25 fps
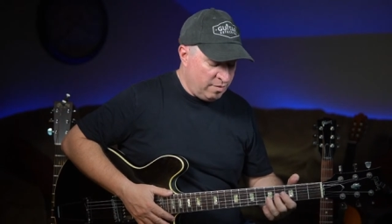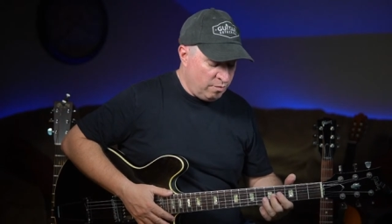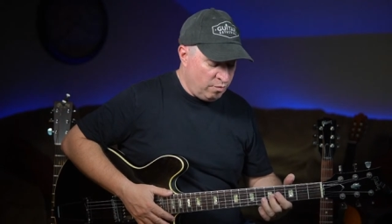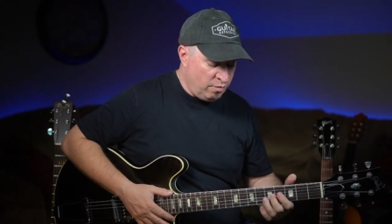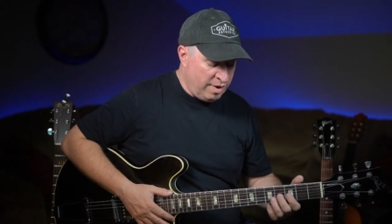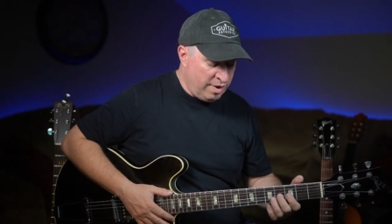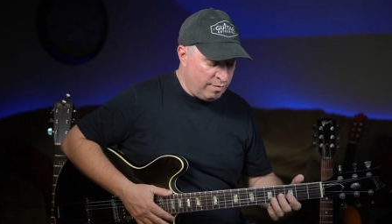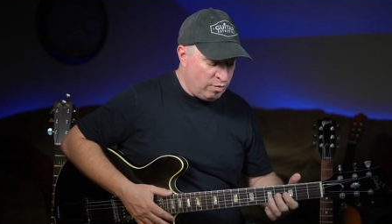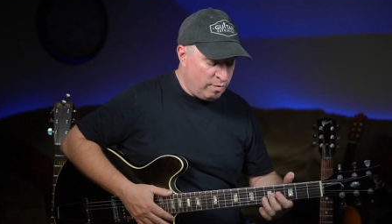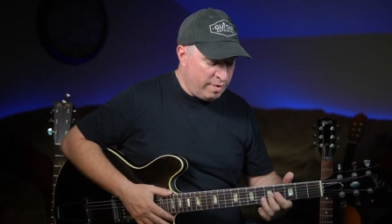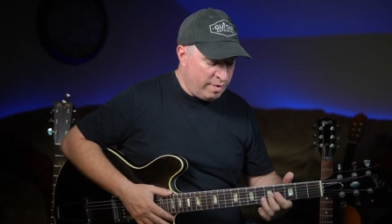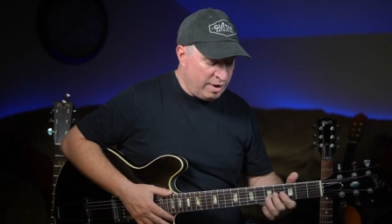
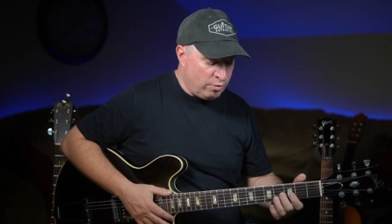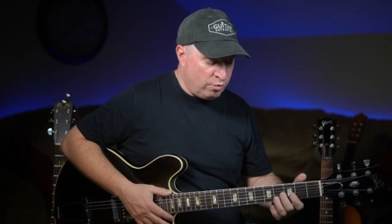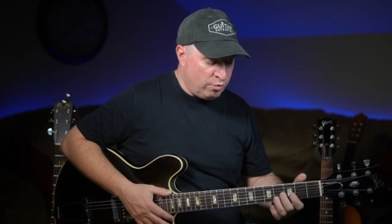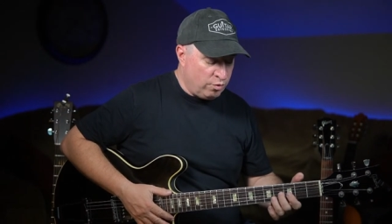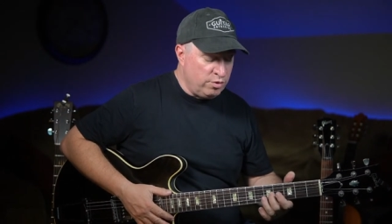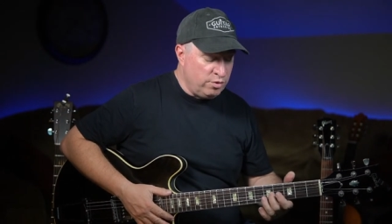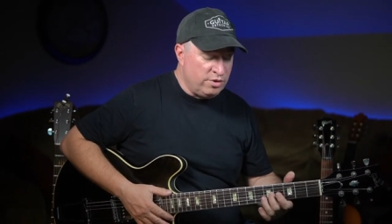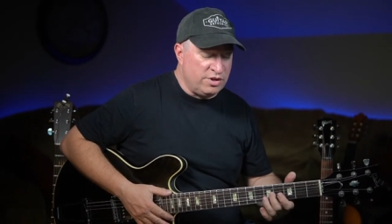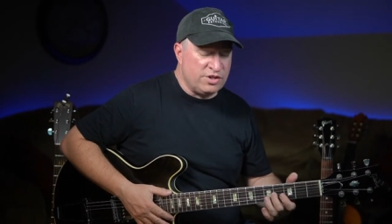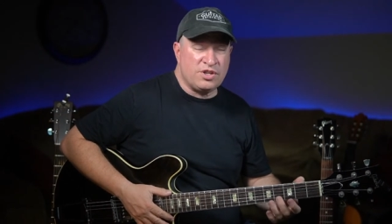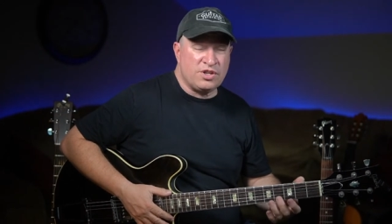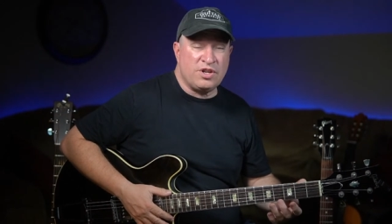remember my
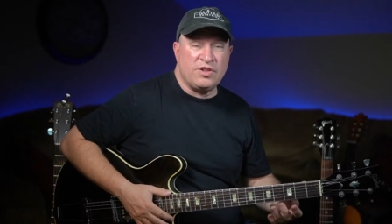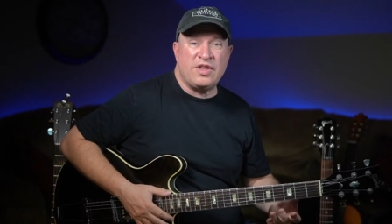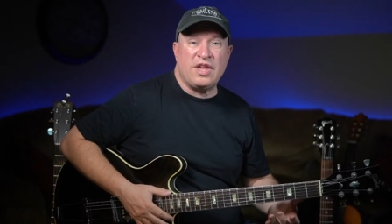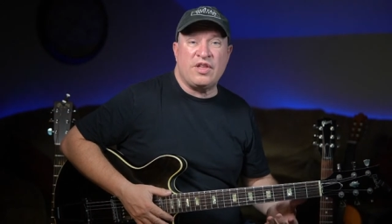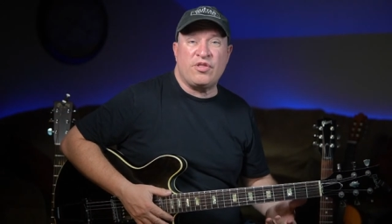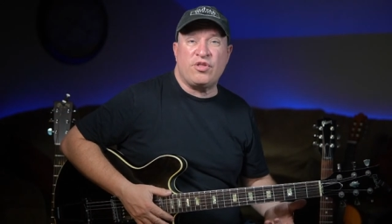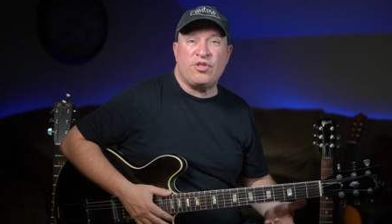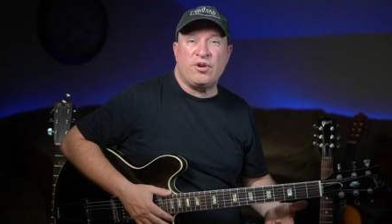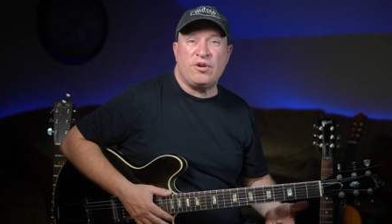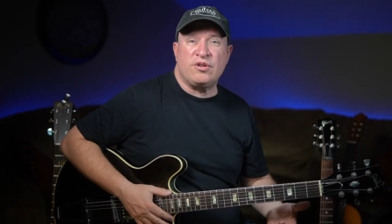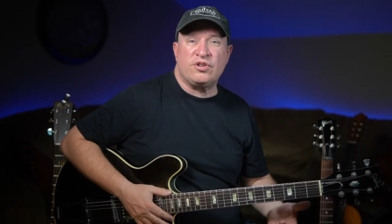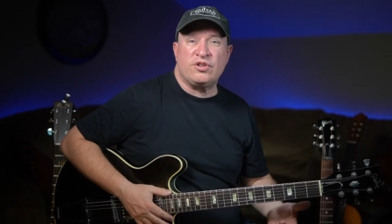root is on
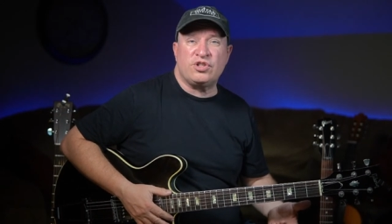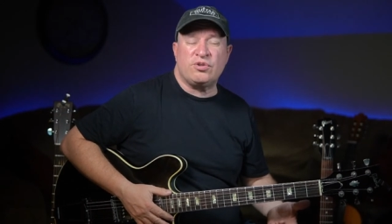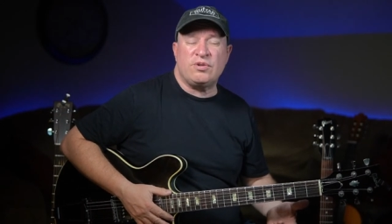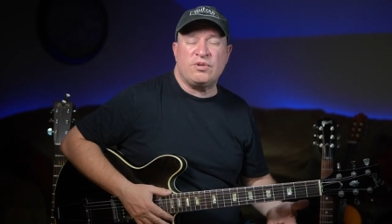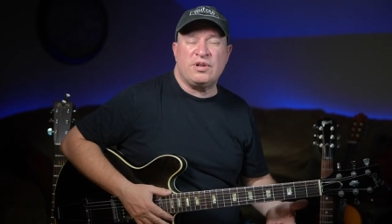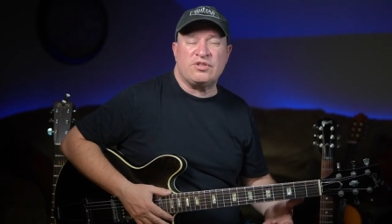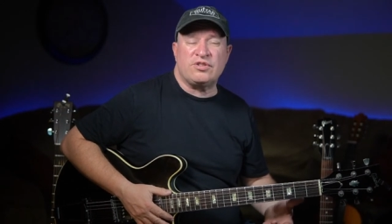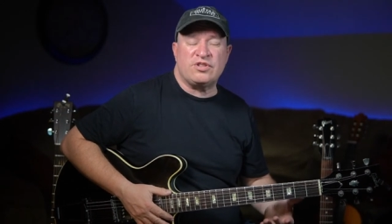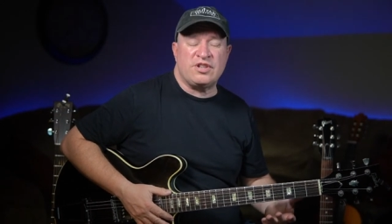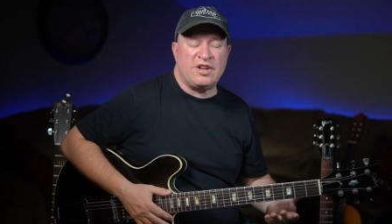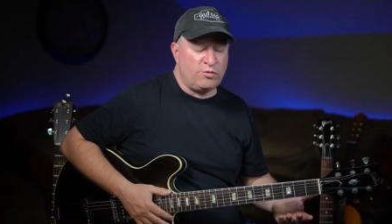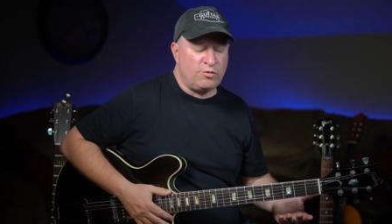that third
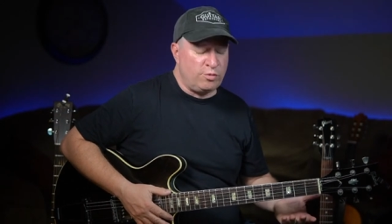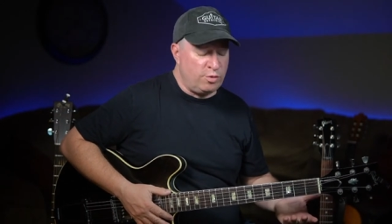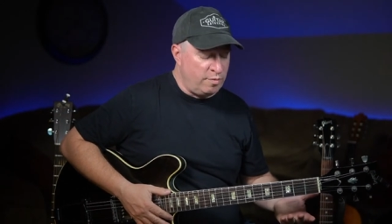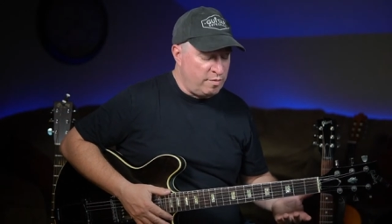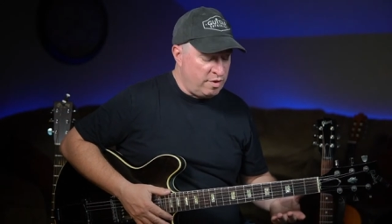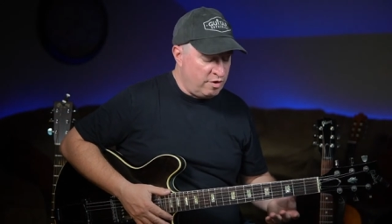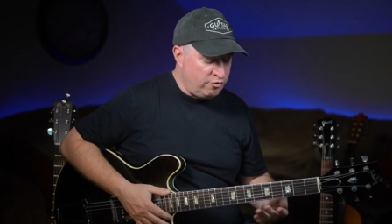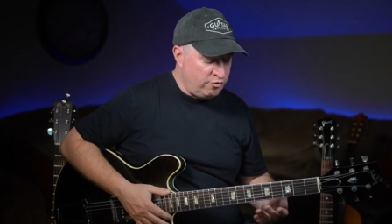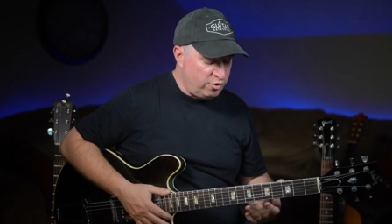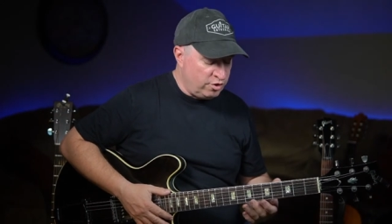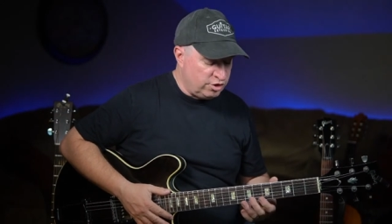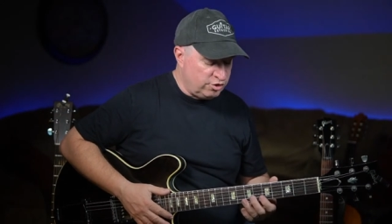string, so I have to put
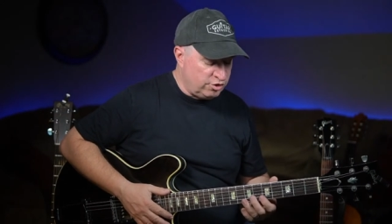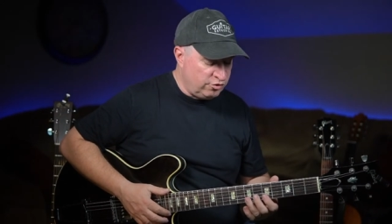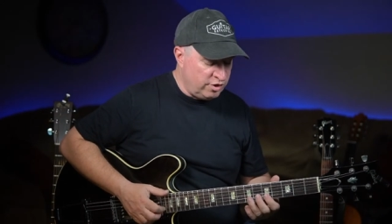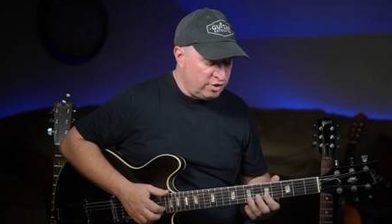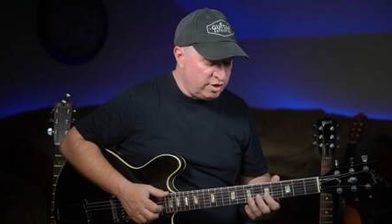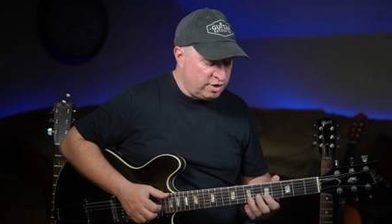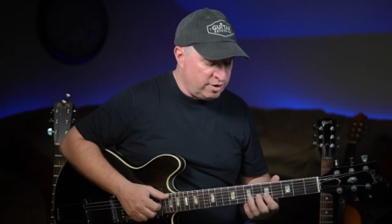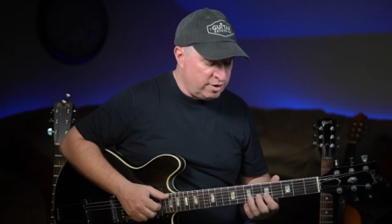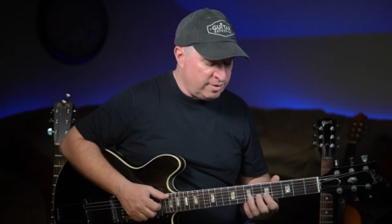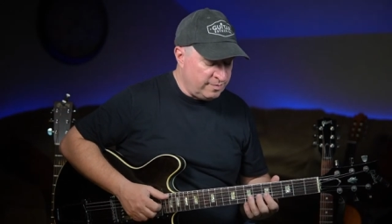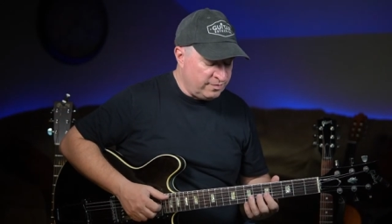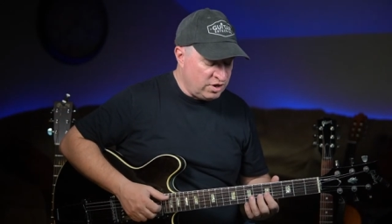my first
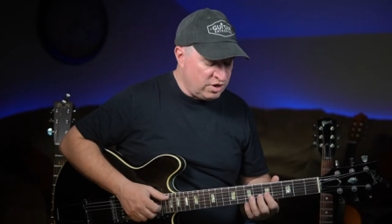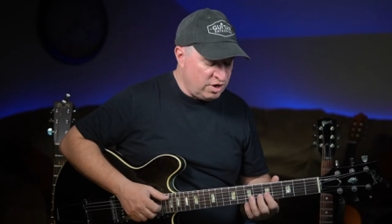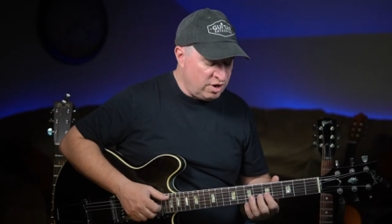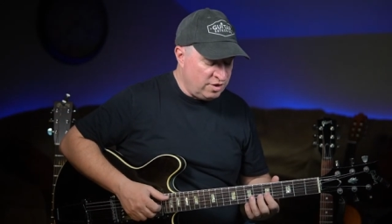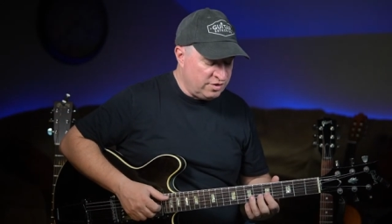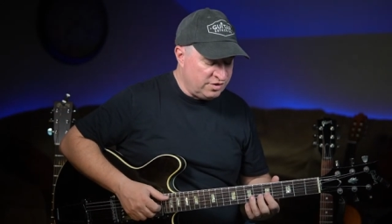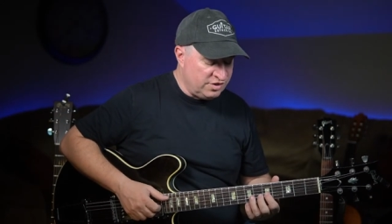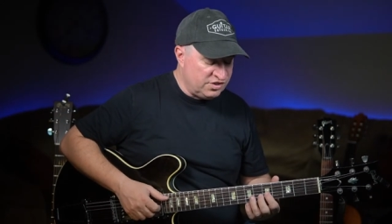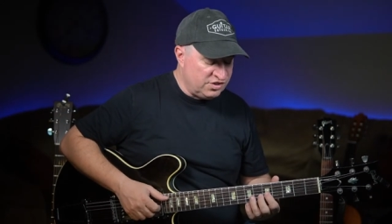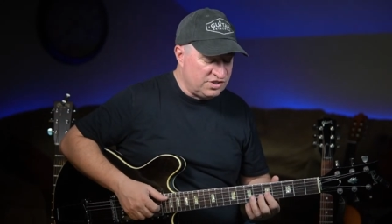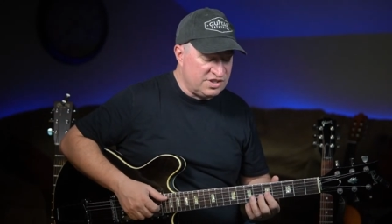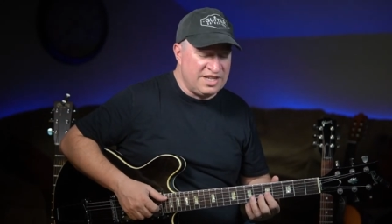finger
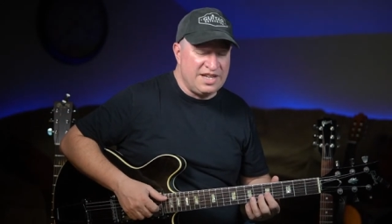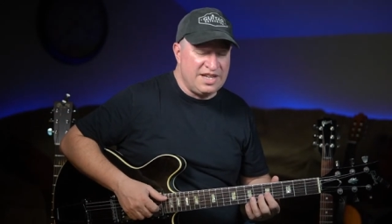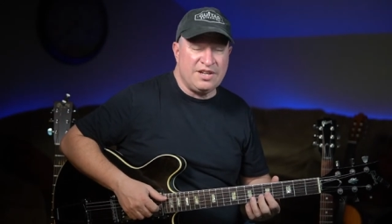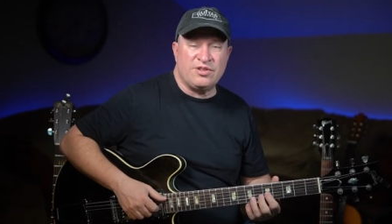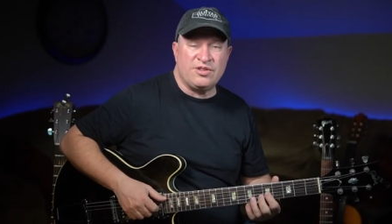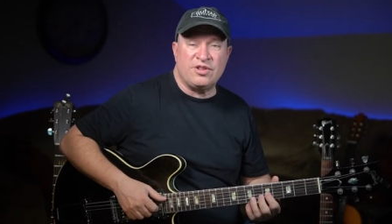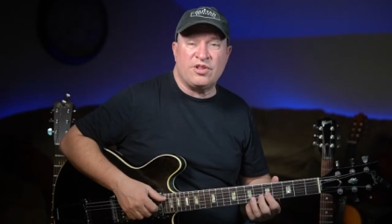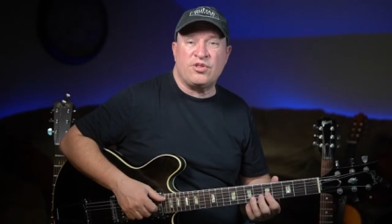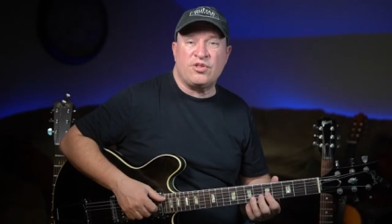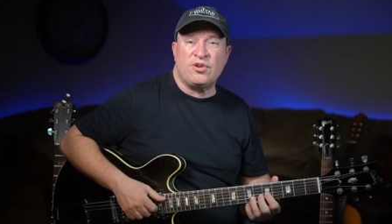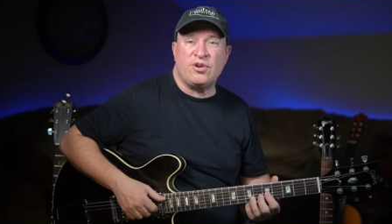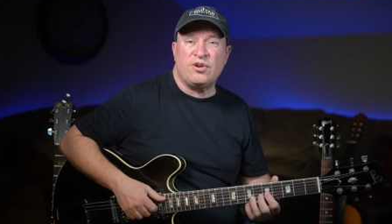on the C
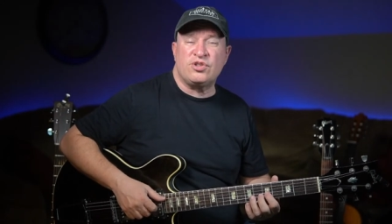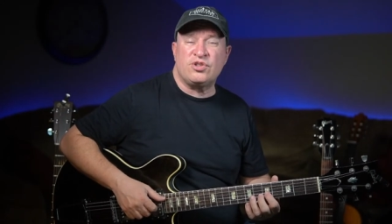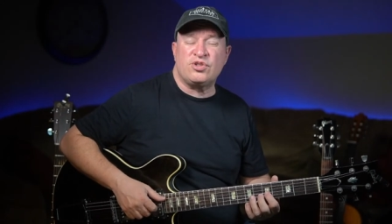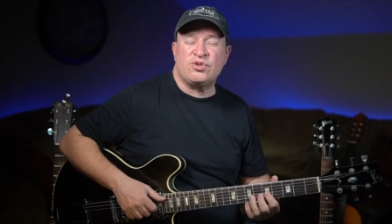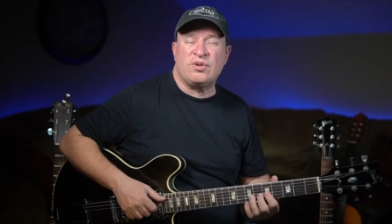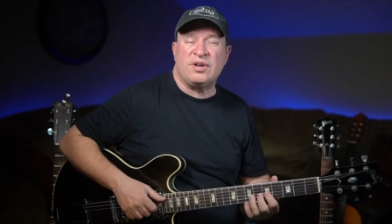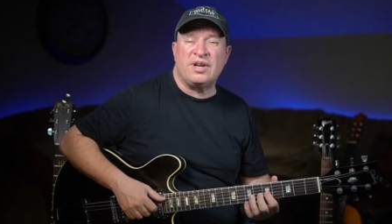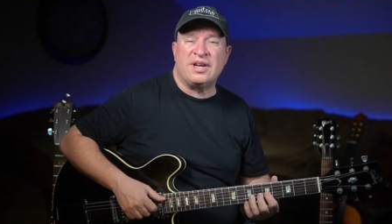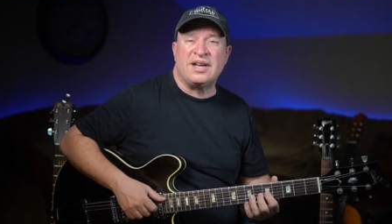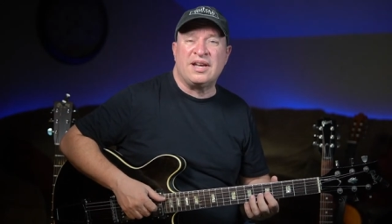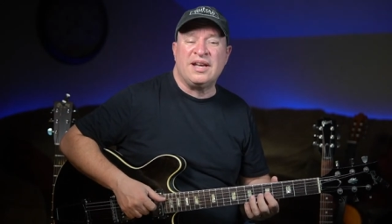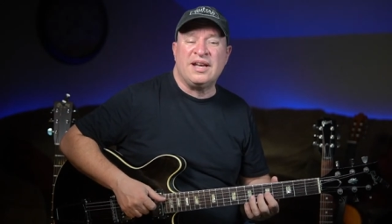on the third
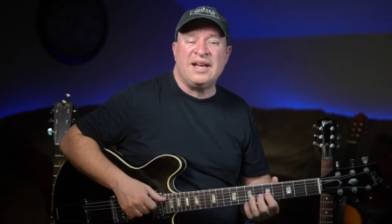string,